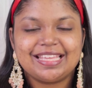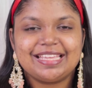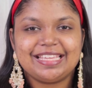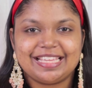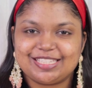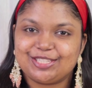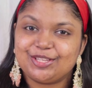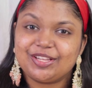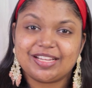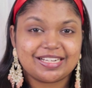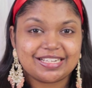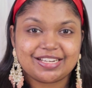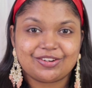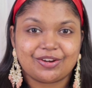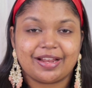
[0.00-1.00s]
Yes, you
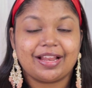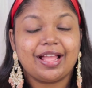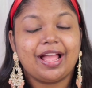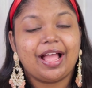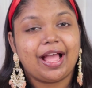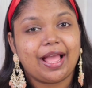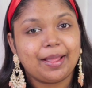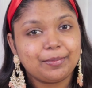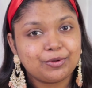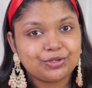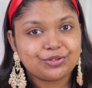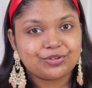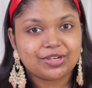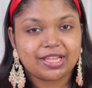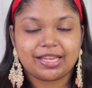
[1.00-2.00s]
heard it right. I'm
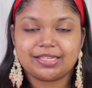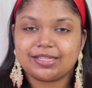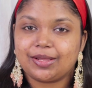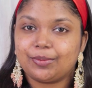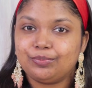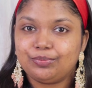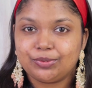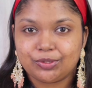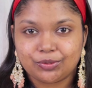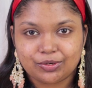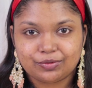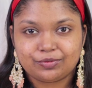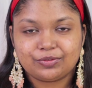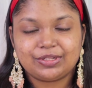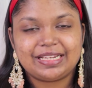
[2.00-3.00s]
gonna create a
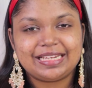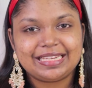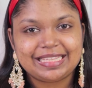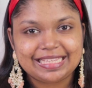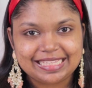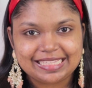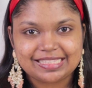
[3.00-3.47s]
beautiful and